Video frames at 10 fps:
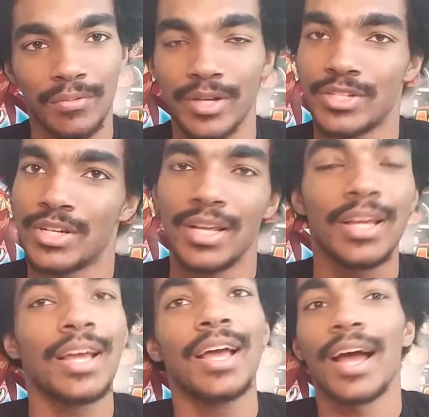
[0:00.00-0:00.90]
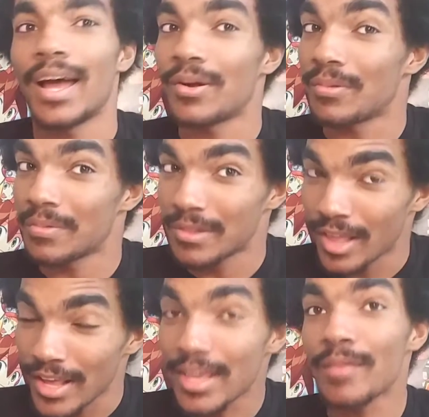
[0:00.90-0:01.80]
which I don't
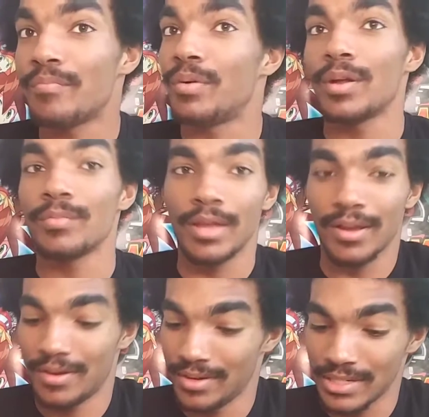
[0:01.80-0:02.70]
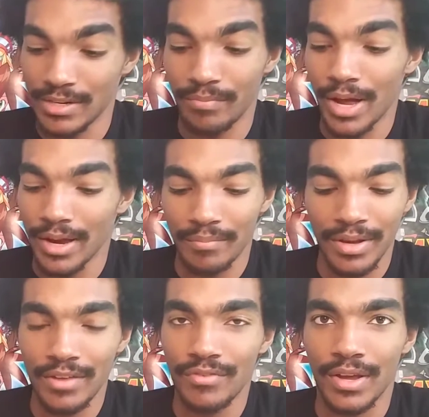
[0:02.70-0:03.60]
like it, but I'm like, to buy a
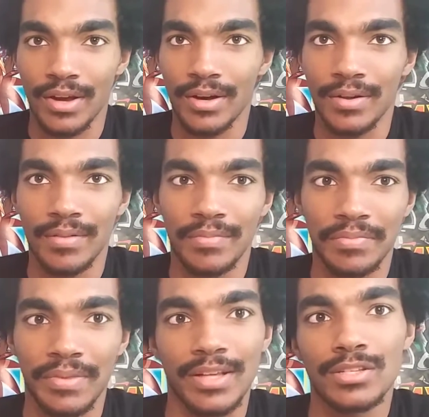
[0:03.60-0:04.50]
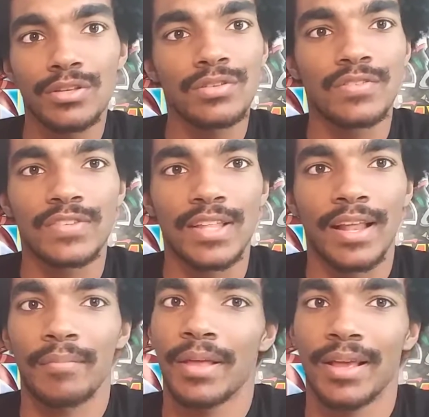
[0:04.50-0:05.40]
minifigure exclusive to
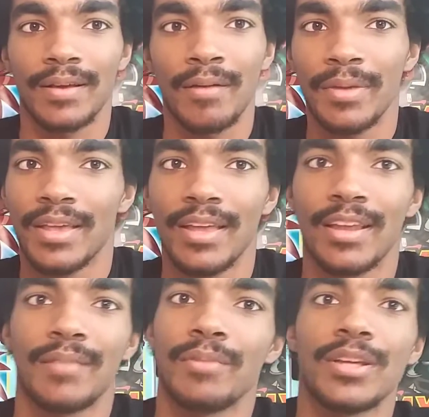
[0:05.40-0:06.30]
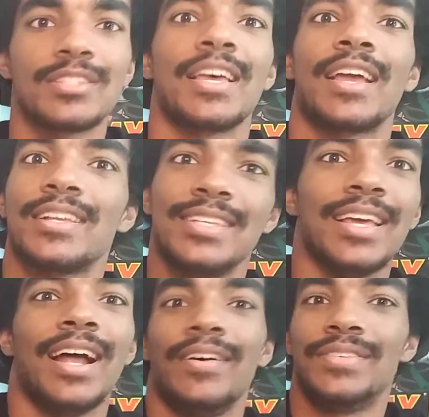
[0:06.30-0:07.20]
that, I'm like, I'm going to get it. Because like I've
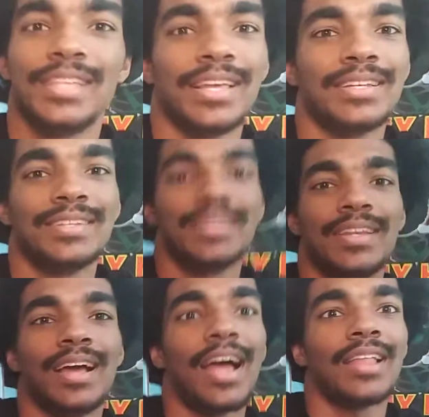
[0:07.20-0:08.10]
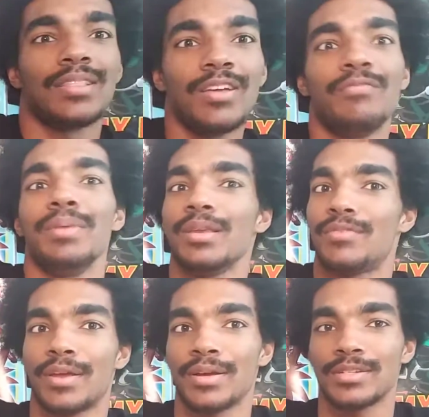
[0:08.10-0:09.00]
said, I love
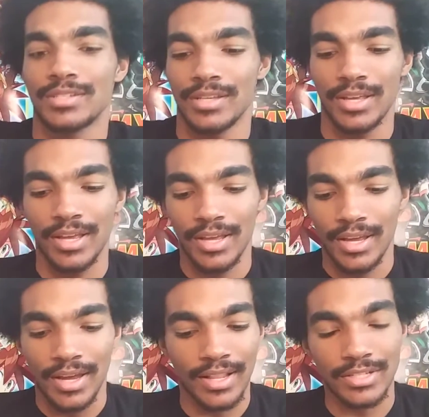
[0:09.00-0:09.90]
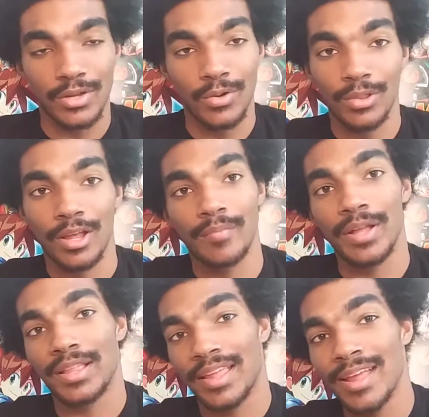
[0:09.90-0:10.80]
minifigures. And that's the cool thing
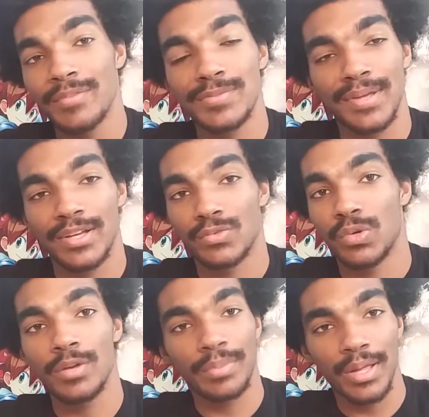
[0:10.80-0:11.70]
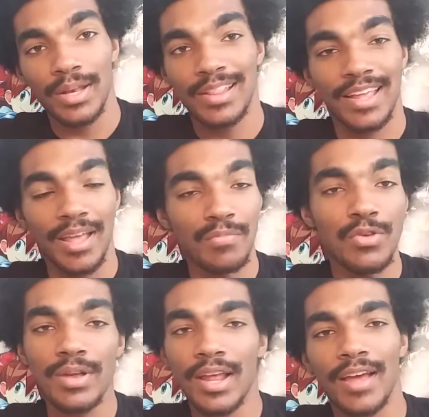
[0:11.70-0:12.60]
about the game, is because when you're playing in the game, you
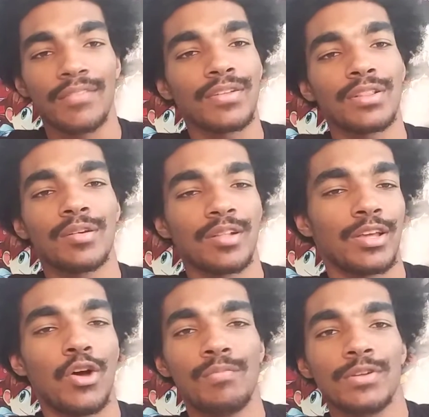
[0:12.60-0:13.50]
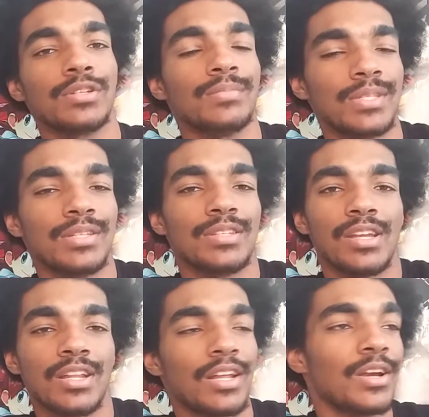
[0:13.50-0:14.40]
could have literally Homer Simpson
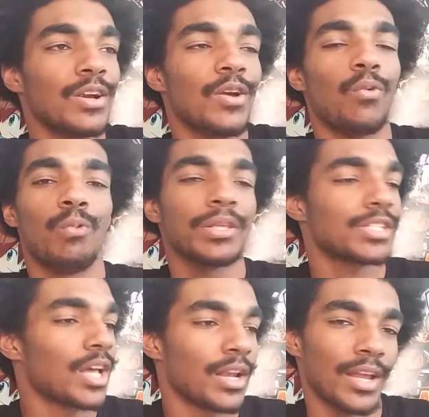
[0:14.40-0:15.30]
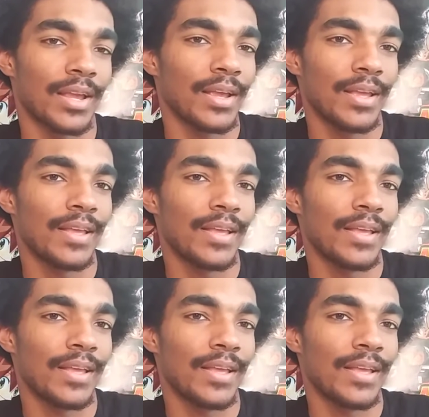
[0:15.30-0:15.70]
sitting here with Sonic